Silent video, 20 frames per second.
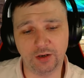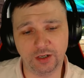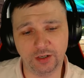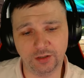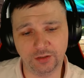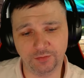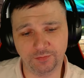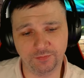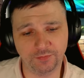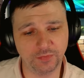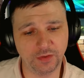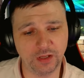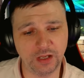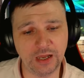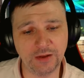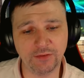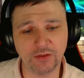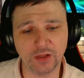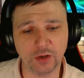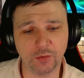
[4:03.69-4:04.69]
and
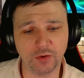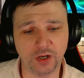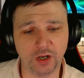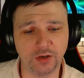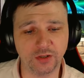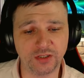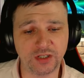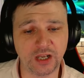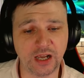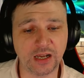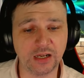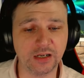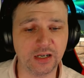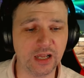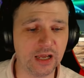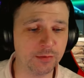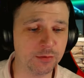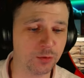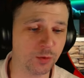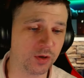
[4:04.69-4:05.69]
even though we're not saying
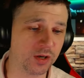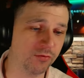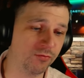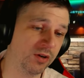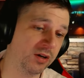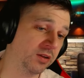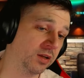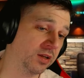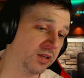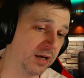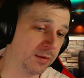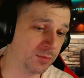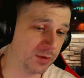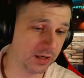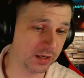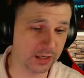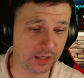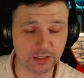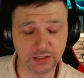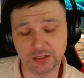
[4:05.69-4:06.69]
names, we can read the names that are
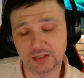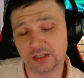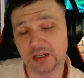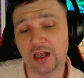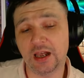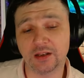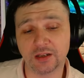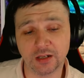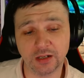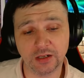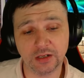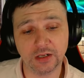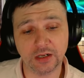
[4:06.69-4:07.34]
getting said.